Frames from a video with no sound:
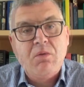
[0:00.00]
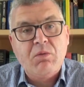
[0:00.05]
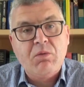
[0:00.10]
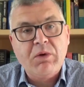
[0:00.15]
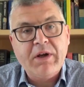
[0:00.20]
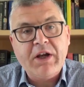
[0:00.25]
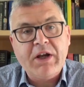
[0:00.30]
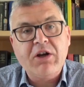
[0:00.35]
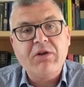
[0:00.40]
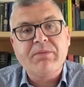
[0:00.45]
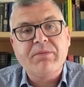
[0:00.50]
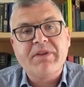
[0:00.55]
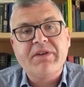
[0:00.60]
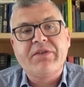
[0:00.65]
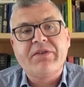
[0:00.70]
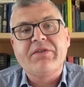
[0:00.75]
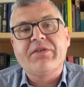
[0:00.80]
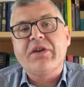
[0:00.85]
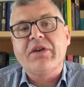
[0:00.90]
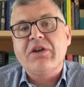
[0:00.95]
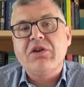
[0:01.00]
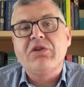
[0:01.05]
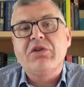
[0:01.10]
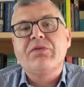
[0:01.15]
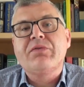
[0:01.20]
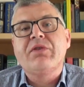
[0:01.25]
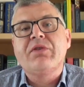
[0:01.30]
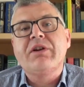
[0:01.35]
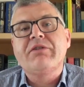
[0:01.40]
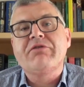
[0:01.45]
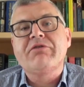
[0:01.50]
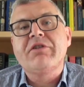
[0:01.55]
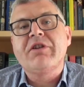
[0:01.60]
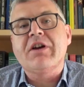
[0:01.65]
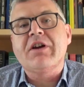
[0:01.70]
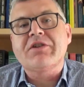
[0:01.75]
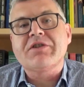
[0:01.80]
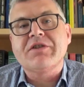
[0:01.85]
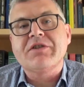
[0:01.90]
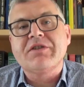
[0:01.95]
We hope this is a useful
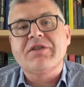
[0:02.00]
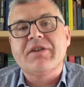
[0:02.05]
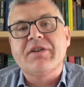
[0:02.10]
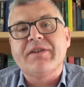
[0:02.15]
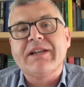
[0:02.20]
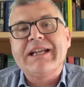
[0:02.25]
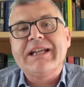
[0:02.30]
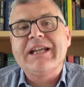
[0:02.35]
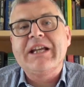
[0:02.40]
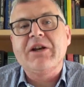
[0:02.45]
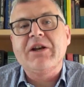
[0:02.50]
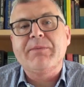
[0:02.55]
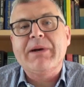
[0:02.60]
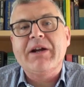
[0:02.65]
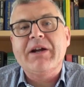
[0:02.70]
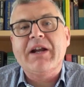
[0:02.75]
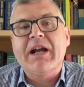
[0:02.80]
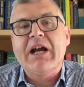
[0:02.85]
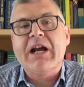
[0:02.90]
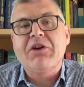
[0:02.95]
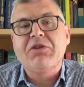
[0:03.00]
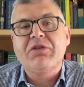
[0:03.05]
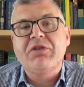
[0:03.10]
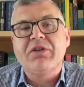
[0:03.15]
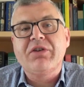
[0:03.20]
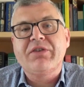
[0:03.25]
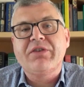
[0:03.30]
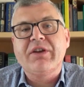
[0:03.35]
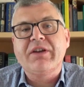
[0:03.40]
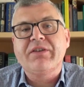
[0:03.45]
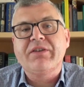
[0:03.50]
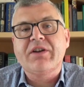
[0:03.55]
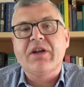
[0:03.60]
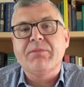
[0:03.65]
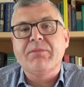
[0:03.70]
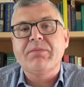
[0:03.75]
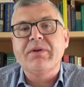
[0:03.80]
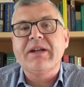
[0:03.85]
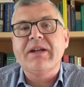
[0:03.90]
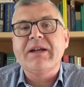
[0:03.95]
introduction to thinking about how to assess
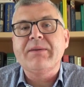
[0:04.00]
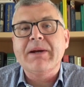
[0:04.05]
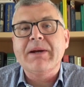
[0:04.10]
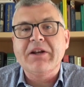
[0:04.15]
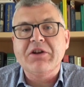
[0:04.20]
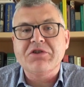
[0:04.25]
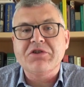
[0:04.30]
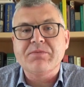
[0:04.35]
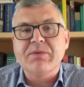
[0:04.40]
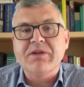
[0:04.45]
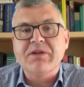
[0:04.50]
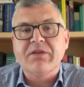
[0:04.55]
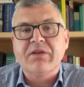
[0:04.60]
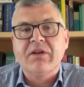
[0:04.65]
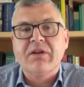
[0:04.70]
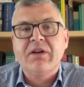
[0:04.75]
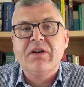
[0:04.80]
company management.